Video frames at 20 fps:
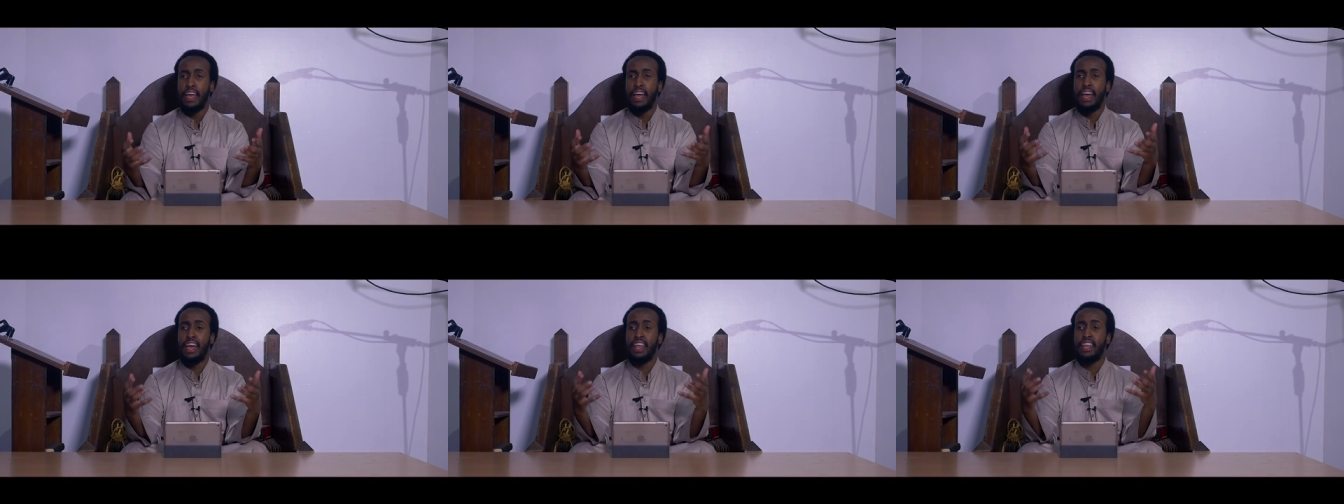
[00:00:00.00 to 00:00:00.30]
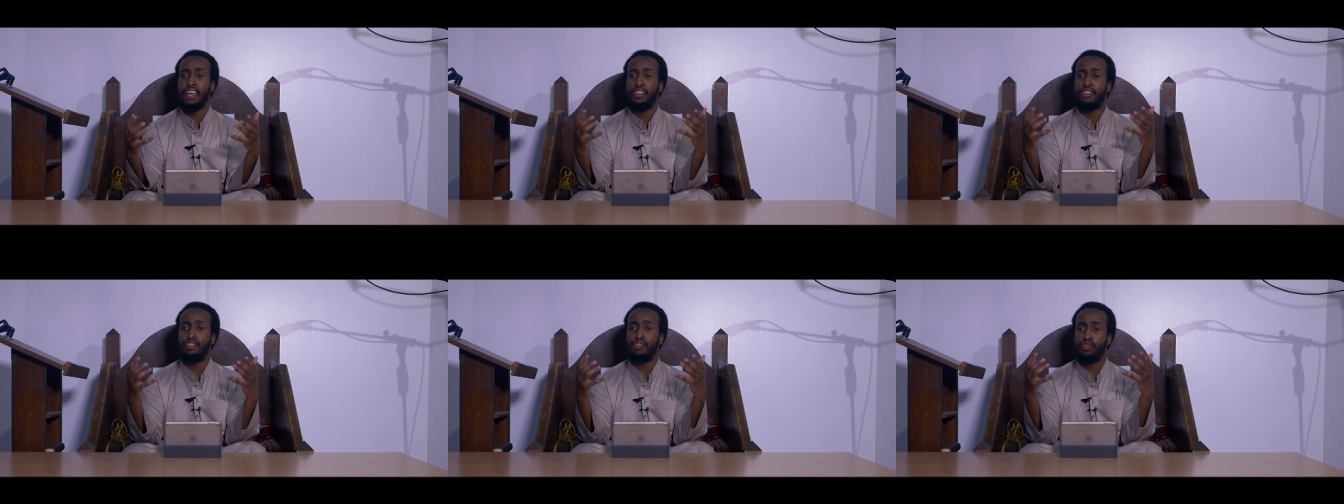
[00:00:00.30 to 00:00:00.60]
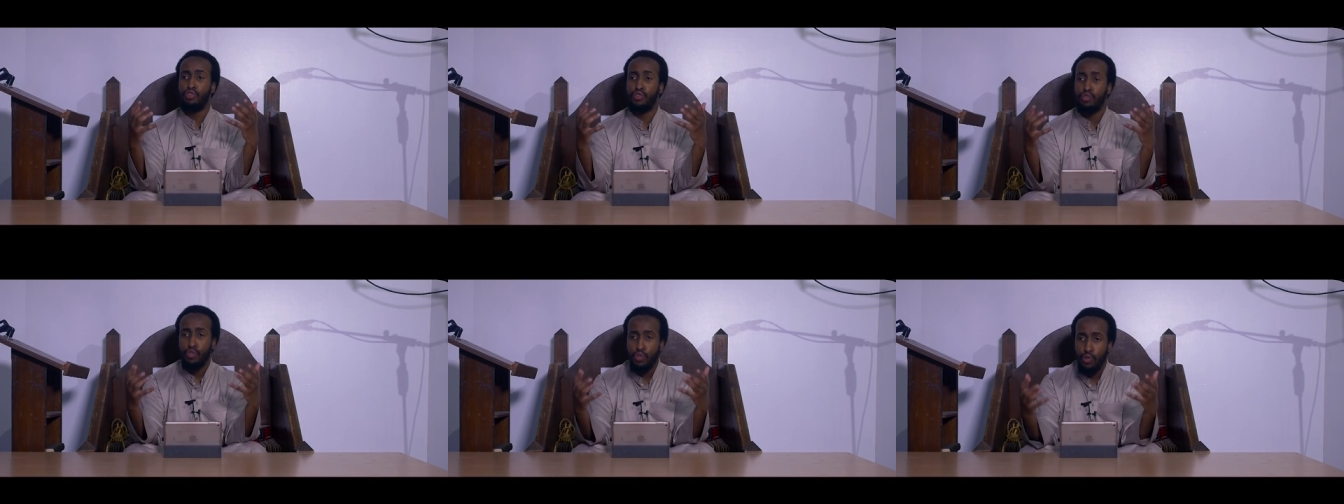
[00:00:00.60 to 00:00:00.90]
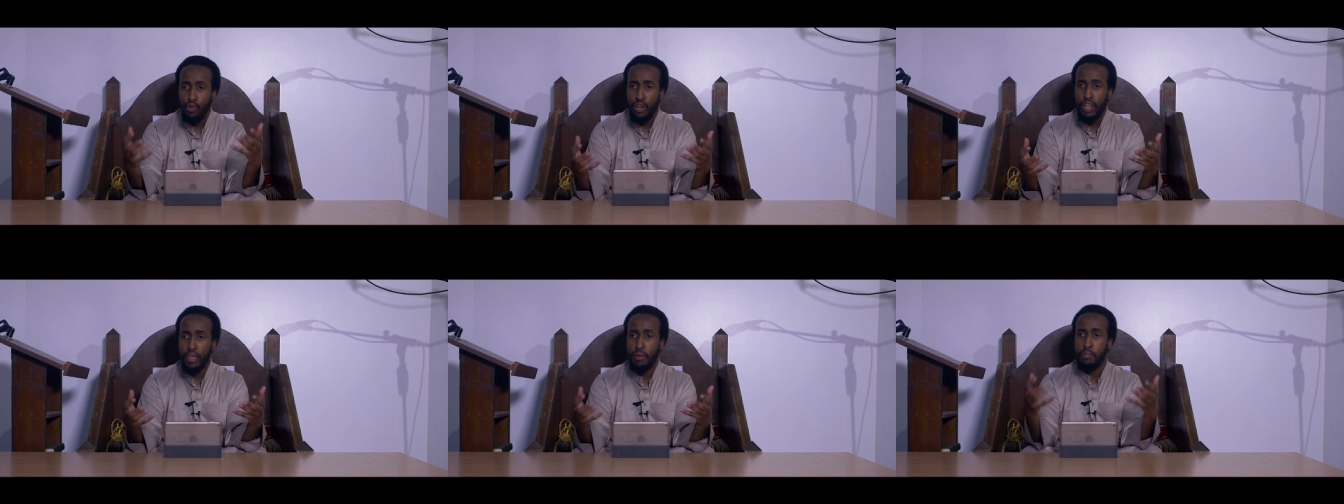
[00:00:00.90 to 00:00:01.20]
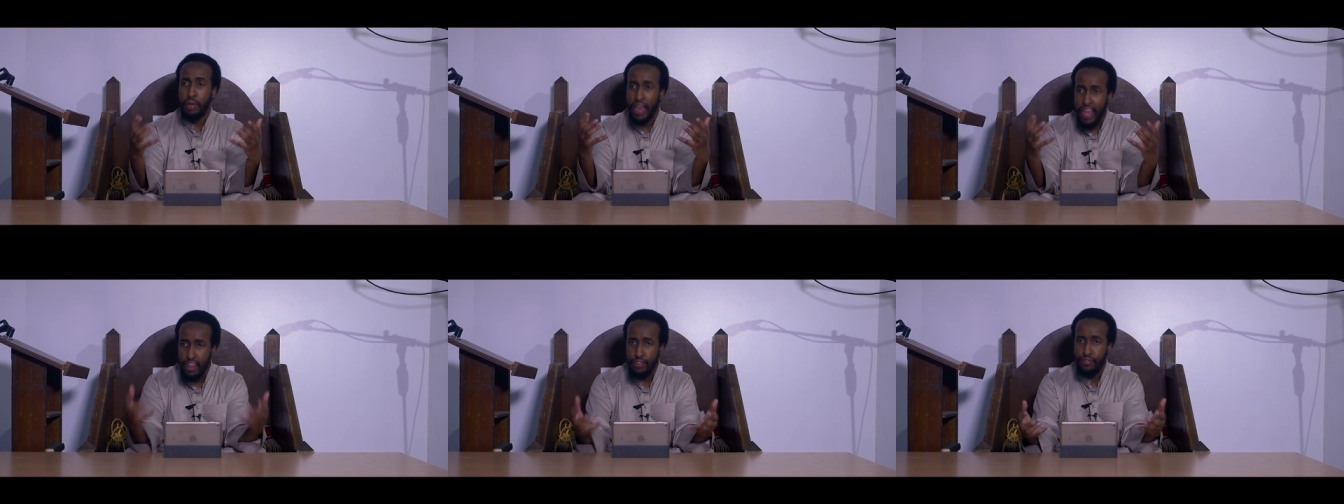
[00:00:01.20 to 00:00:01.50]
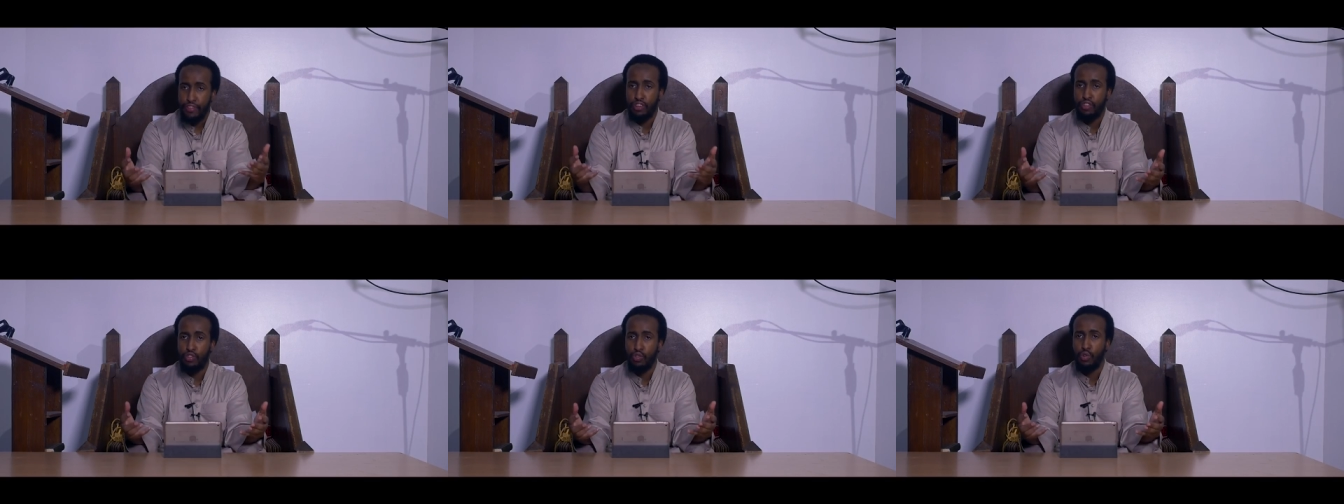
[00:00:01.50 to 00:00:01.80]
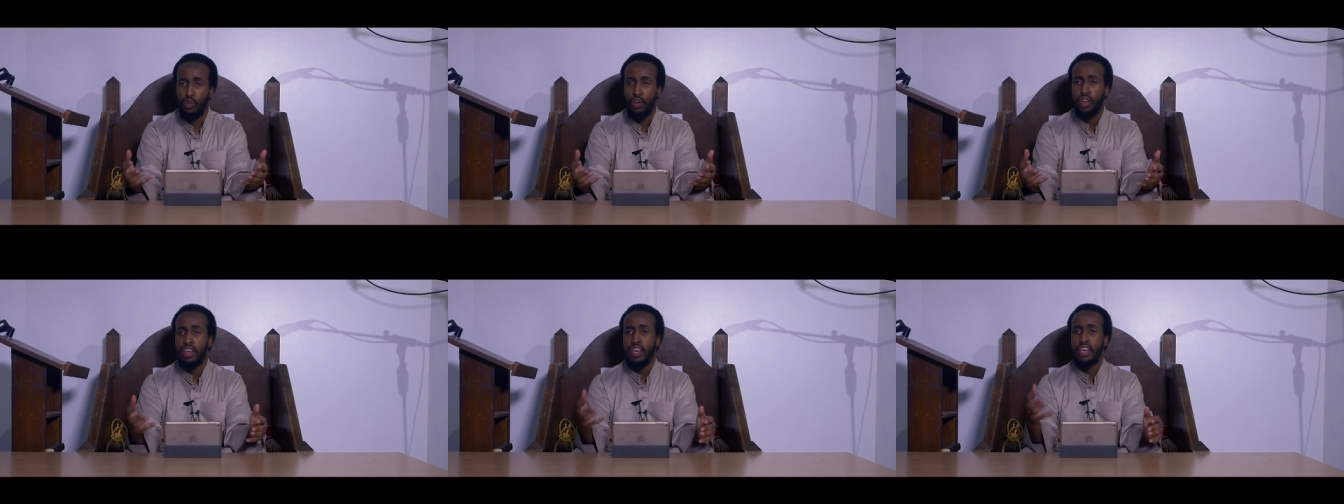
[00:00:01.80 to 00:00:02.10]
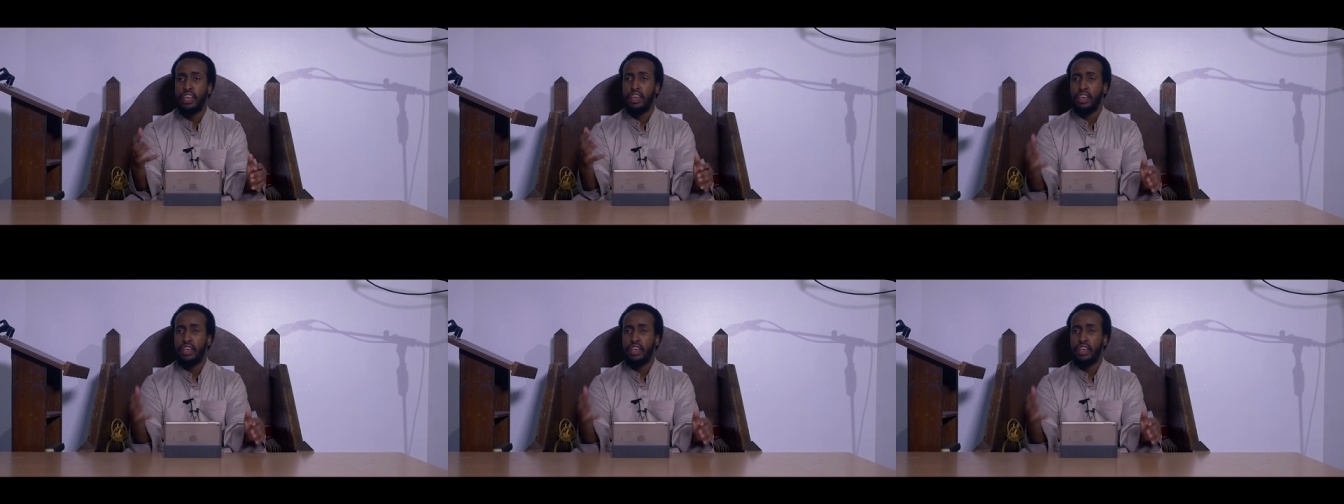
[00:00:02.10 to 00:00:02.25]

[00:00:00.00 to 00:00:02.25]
and it's truly beneficial